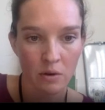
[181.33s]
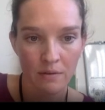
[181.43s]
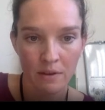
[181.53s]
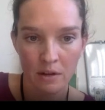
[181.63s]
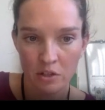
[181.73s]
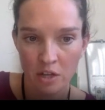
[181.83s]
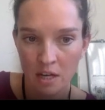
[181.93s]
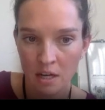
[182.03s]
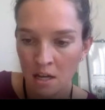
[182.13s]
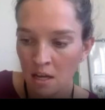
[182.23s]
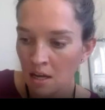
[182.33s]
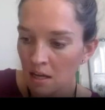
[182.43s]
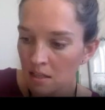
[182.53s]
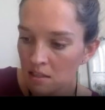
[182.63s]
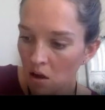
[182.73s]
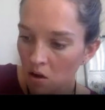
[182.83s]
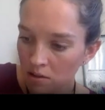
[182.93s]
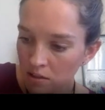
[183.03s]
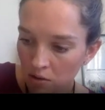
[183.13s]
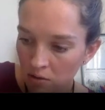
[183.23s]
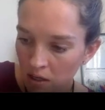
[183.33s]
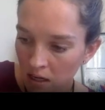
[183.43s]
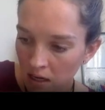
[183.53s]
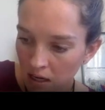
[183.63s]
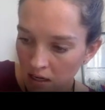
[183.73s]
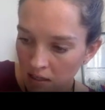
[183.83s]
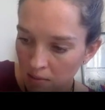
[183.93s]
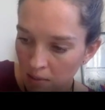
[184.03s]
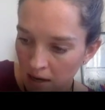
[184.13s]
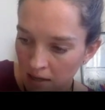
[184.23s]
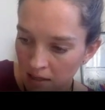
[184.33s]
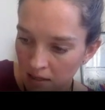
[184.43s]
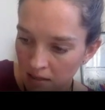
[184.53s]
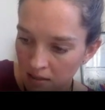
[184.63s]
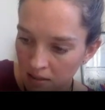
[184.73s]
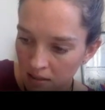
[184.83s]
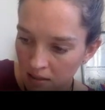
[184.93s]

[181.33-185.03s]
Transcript: our function. It's also the independent